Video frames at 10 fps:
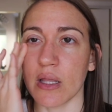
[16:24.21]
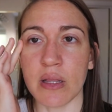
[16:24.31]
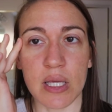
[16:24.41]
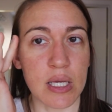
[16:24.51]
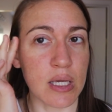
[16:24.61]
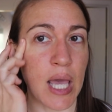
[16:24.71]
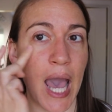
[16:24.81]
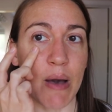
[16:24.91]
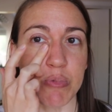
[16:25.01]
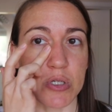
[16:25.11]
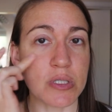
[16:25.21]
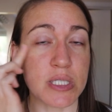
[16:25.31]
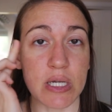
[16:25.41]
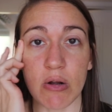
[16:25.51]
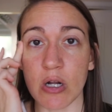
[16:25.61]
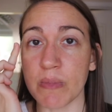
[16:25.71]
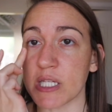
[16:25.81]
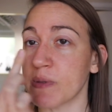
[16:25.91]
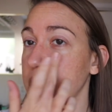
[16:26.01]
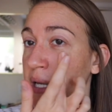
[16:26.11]
the apple serum
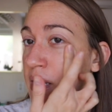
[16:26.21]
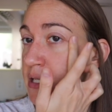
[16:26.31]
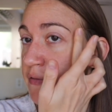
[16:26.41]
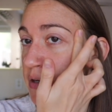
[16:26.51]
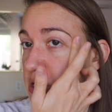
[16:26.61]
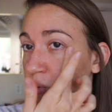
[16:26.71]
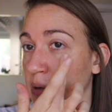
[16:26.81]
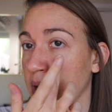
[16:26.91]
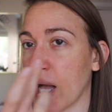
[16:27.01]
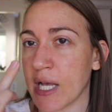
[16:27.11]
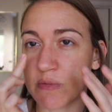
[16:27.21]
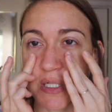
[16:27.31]
that's been making a difference around my eyes,